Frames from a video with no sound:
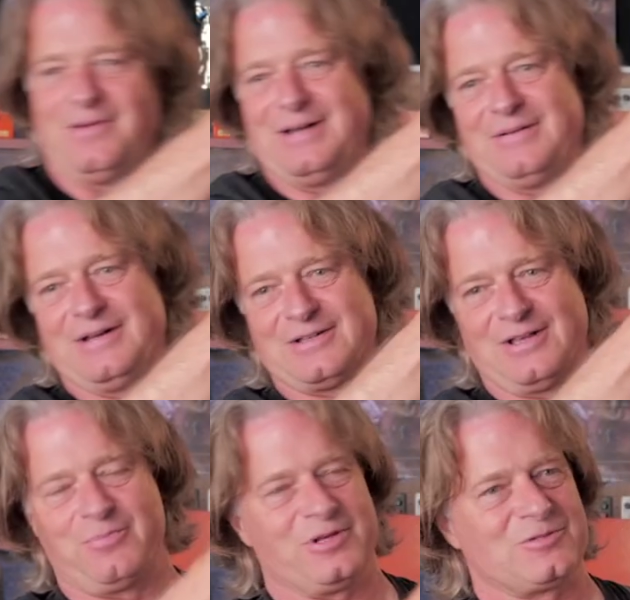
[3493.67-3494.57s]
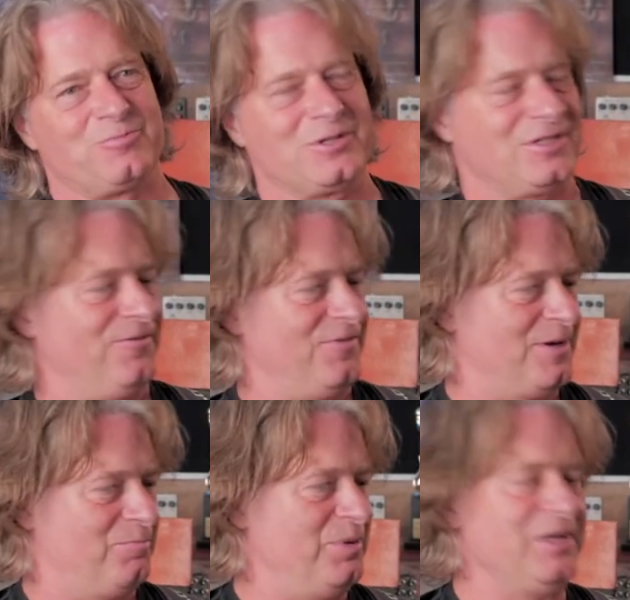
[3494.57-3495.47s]
a
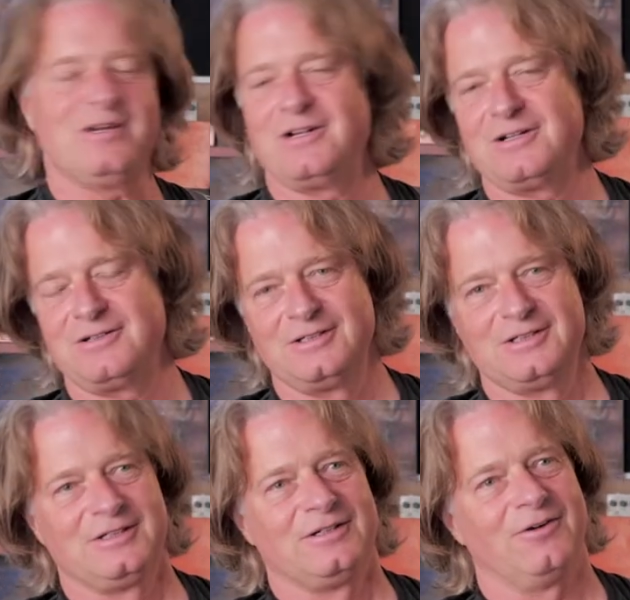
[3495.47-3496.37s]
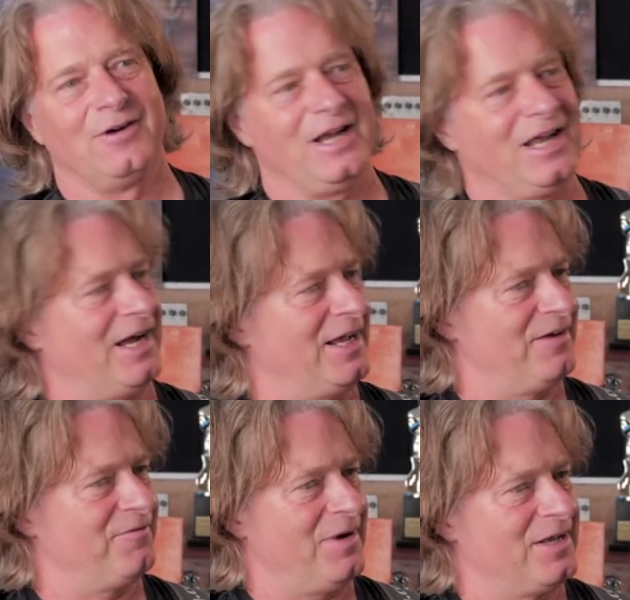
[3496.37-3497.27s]
specific beer, or I
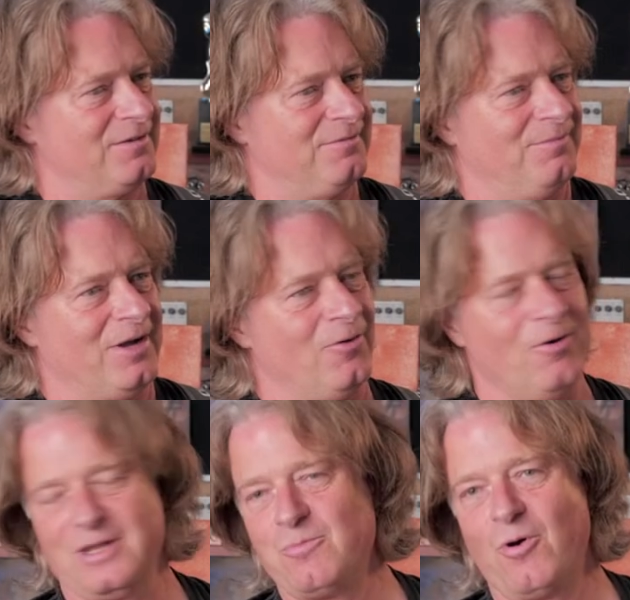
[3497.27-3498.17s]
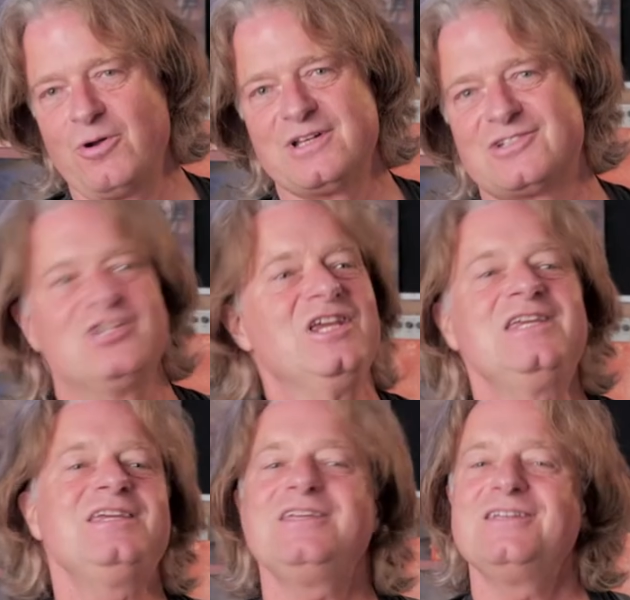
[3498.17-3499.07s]
have my early morning
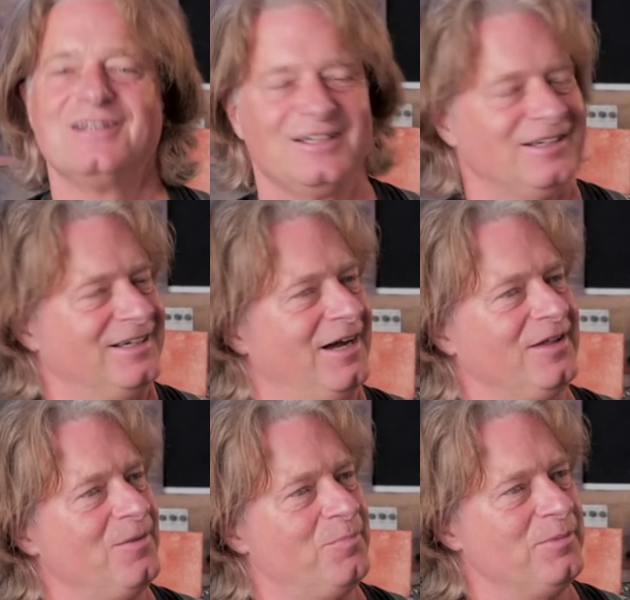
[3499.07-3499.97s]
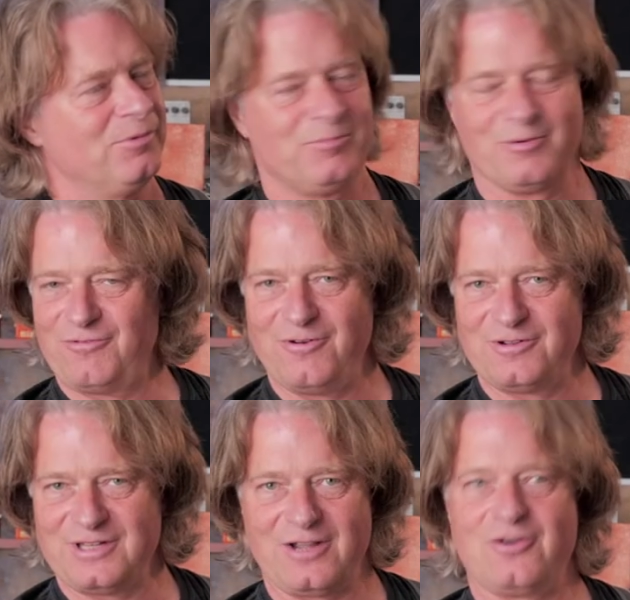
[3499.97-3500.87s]
tea. Other people
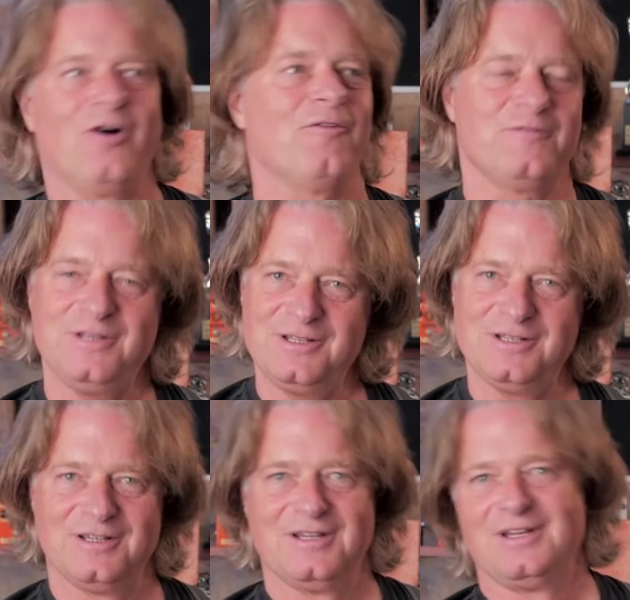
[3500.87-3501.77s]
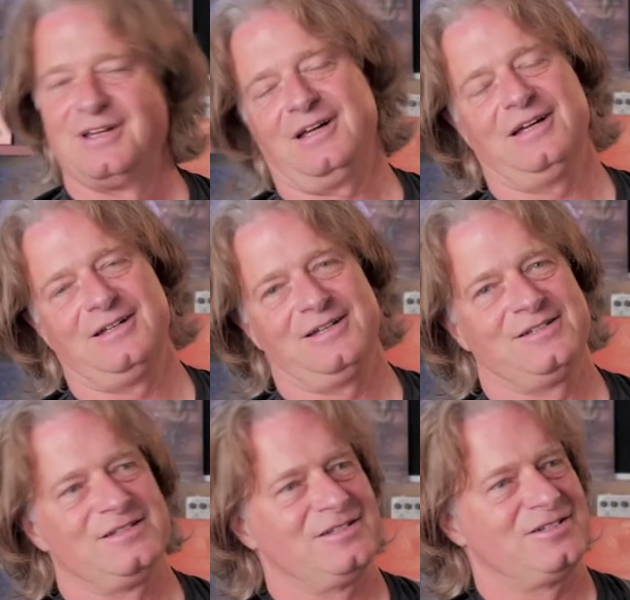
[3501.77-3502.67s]
prefer their coffee.
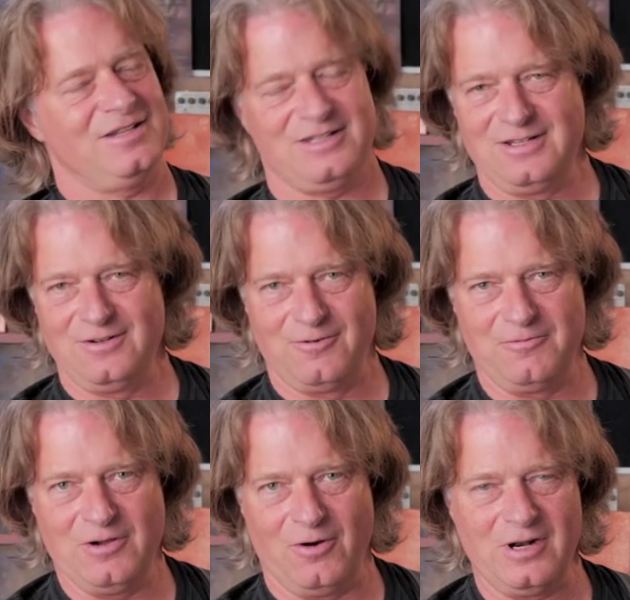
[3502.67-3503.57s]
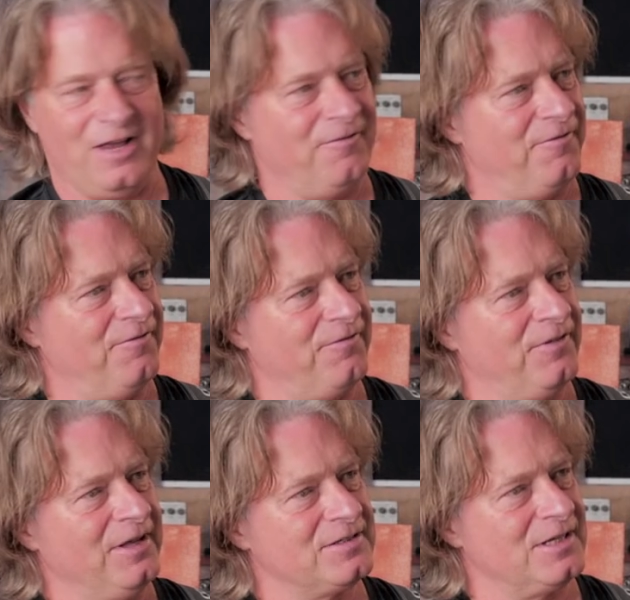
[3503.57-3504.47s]
And, you know, we all have
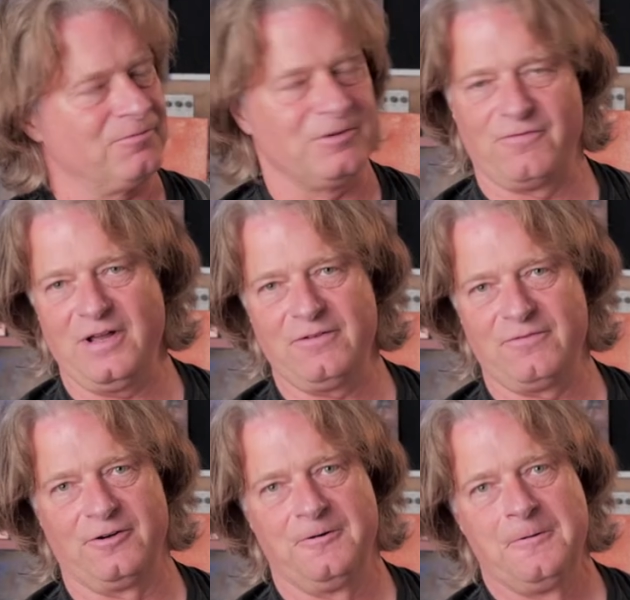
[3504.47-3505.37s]
things that we favor.